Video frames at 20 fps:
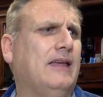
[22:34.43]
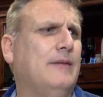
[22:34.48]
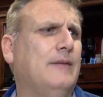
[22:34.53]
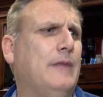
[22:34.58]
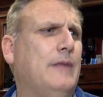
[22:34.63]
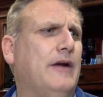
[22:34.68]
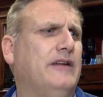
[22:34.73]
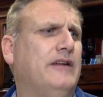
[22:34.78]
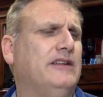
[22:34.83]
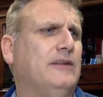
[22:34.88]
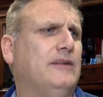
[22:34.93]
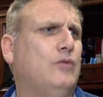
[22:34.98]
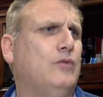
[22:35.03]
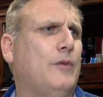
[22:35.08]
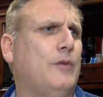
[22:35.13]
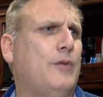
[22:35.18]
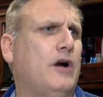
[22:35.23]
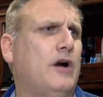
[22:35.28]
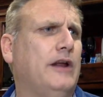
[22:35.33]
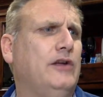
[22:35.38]
Mary says,
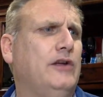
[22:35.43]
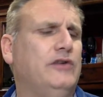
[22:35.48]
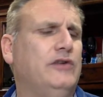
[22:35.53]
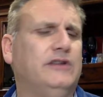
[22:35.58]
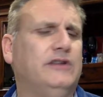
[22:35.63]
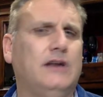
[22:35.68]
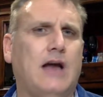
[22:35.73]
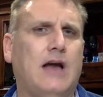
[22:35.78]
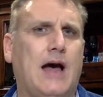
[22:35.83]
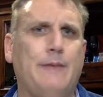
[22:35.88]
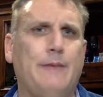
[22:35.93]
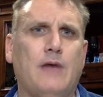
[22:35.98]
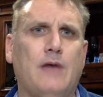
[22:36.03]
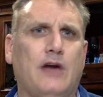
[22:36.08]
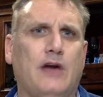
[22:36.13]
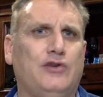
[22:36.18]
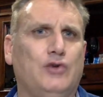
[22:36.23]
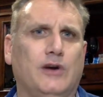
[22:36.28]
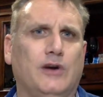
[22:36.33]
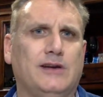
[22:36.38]
what part of Houston? I'm
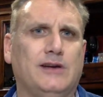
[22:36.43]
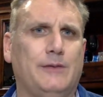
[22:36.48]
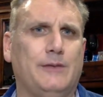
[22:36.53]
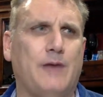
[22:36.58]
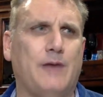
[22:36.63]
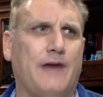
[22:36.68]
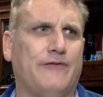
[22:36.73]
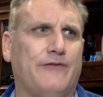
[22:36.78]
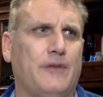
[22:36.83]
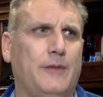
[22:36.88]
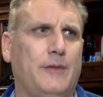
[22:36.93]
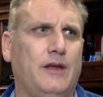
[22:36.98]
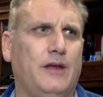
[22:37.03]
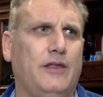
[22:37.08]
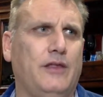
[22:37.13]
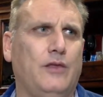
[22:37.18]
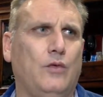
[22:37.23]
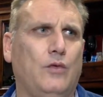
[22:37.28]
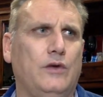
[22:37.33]
not sure, because I'm not from it.